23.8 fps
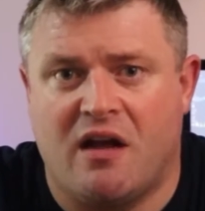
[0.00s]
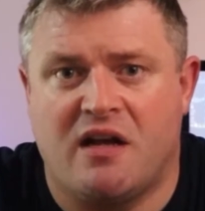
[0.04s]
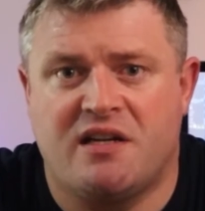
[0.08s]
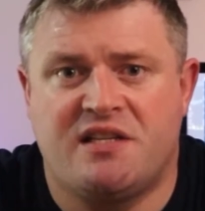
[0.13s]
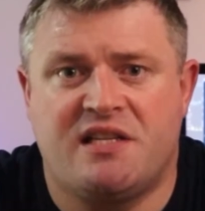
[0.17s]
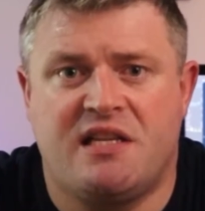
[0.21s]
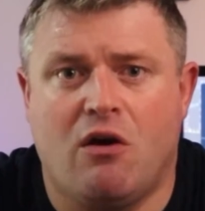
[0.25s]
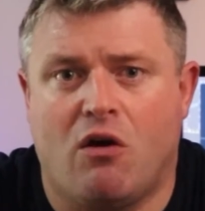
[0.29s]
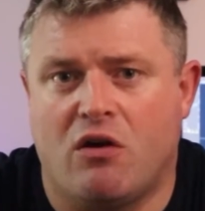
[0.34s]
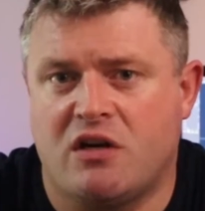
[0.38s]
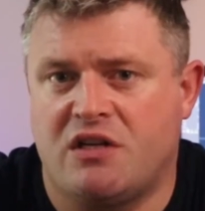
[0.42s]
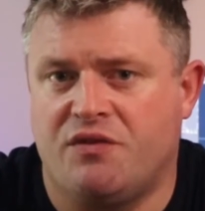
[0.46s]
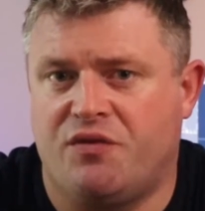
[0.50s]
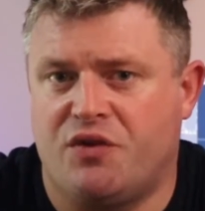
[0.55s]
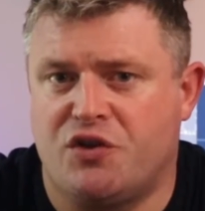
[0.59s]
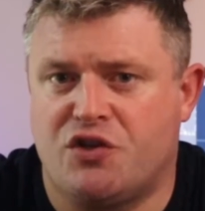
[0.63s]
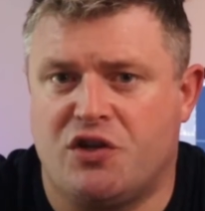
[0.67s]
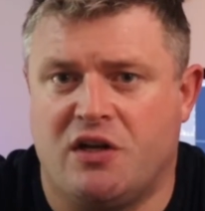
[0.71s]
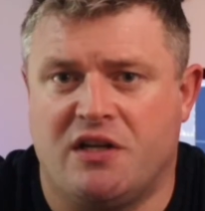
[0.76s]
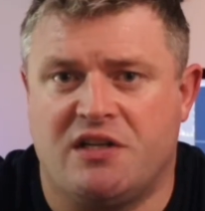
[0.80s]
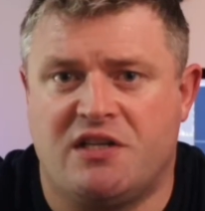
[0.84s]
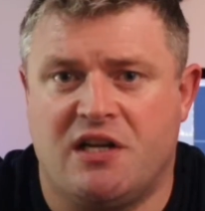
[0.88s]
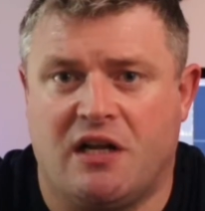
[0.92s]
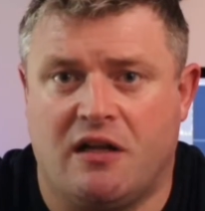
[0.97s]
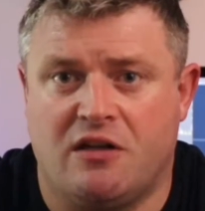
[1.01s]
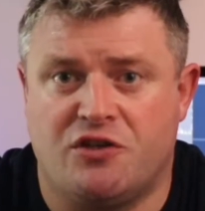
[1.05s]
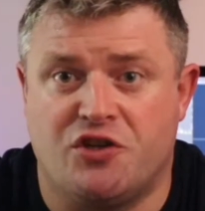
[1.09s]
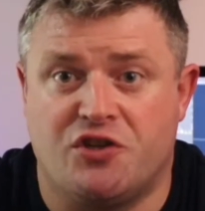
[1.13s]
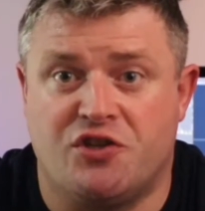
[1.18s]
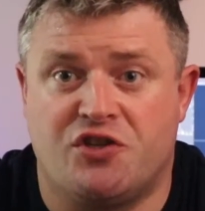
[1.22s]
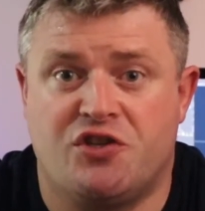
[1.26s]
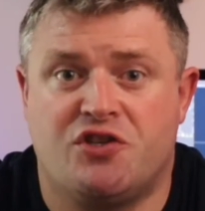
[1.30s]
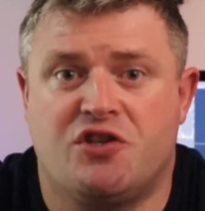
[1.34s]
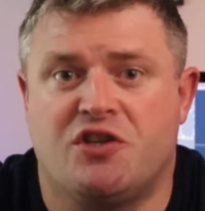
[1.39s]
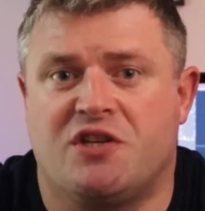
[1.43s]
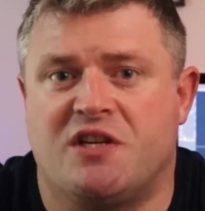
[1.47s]
asked the artificial
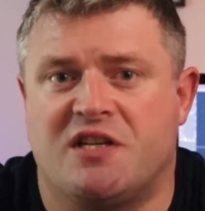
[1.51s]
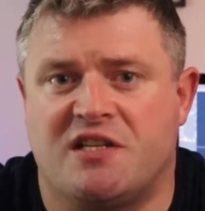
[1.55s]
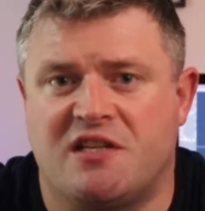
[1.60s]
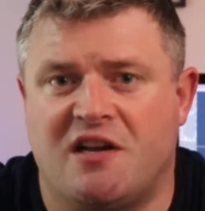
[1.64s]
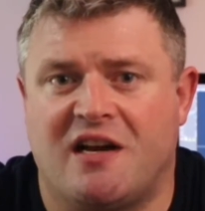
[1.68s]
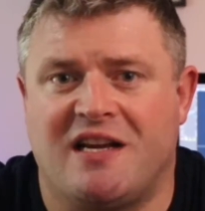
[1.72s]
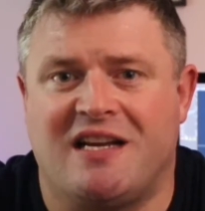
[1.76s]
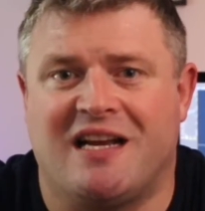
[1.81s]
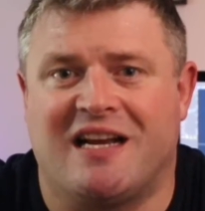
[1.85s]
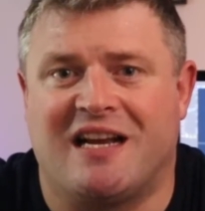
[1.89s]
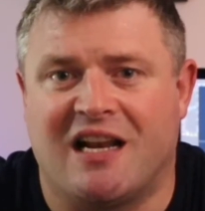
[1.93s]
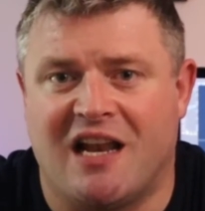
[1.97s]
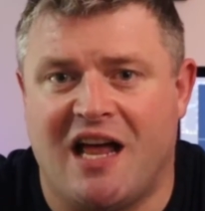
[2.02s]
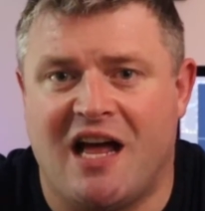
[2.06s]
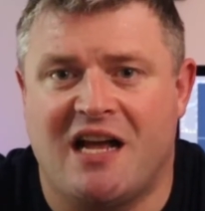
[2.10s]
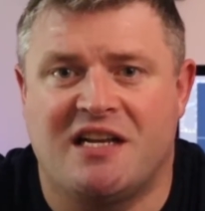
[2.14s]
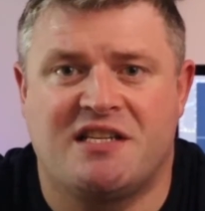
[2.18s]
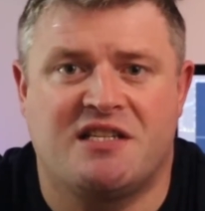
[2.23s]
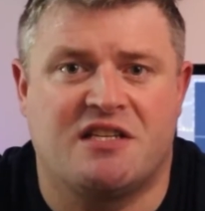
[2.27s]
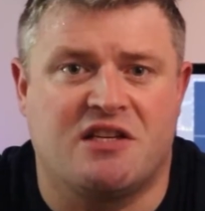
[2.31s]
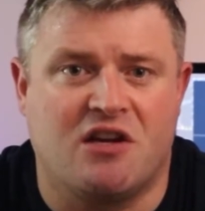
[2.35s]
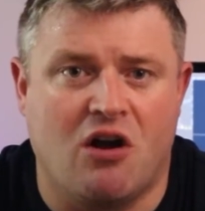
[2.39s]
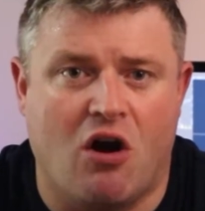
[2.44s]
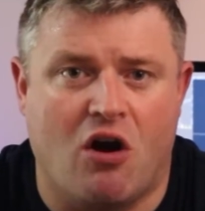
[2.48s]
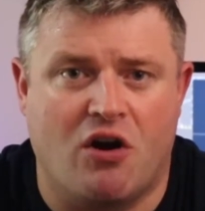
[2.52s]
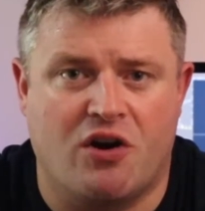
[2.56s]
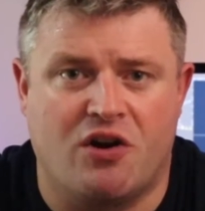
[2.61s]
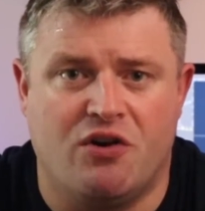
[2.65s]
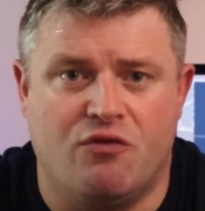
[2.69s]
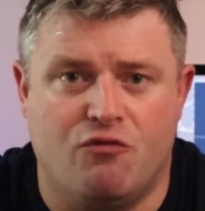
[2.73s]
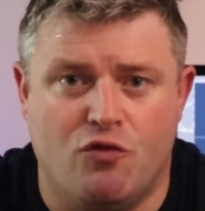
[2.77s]
intelligence to design a glass garden